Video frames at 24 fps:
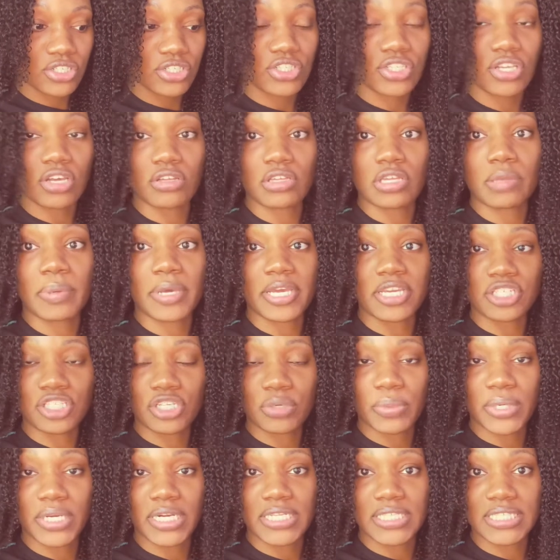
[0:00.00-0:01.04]
So the patient
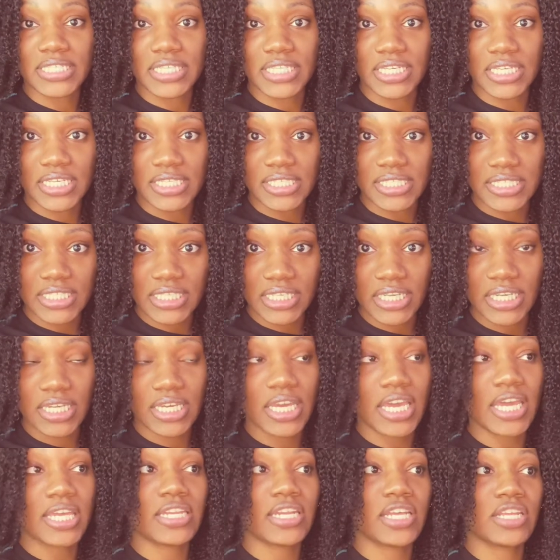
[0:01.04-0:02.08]
went into the ED,
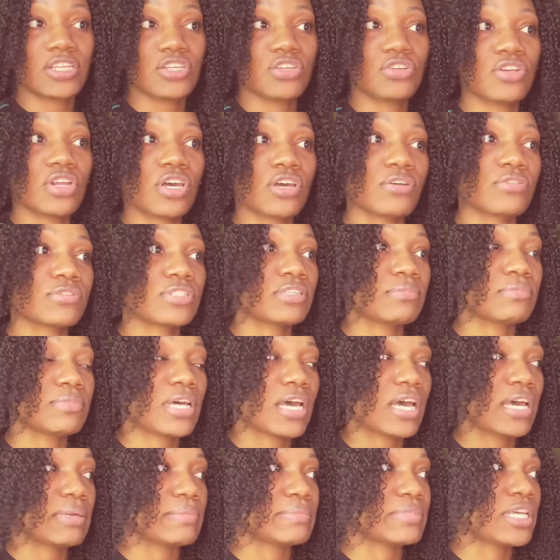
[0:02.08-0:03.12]
and then, you know,
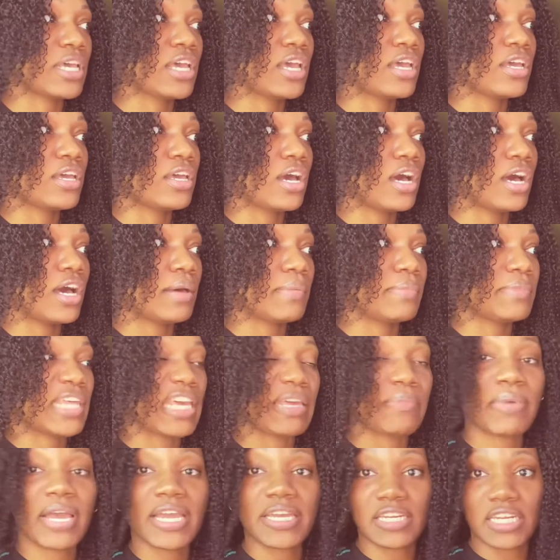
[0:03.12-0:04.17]
sometimes they
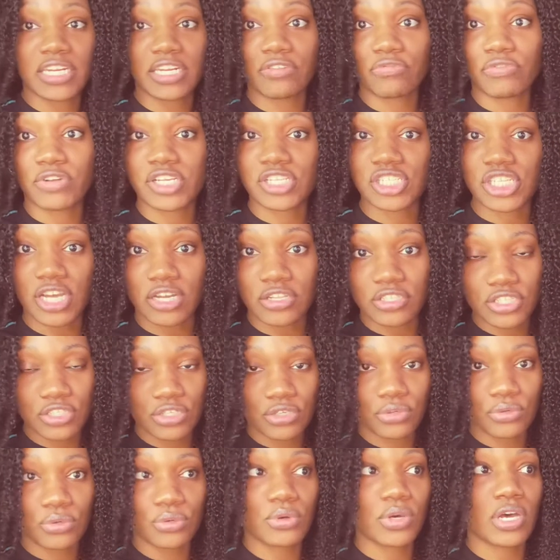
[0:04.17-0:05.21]
might need to reach out
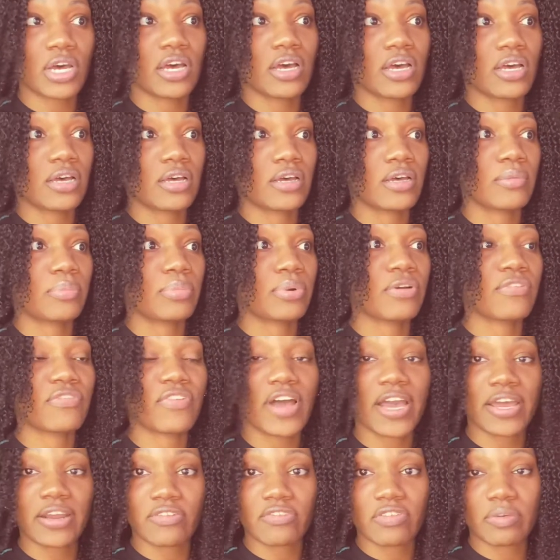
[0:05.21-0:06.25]
to a
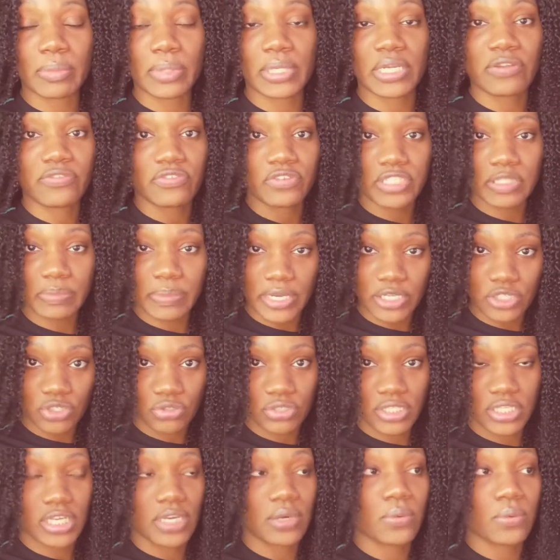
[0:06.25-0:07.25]
provider from a different specialty.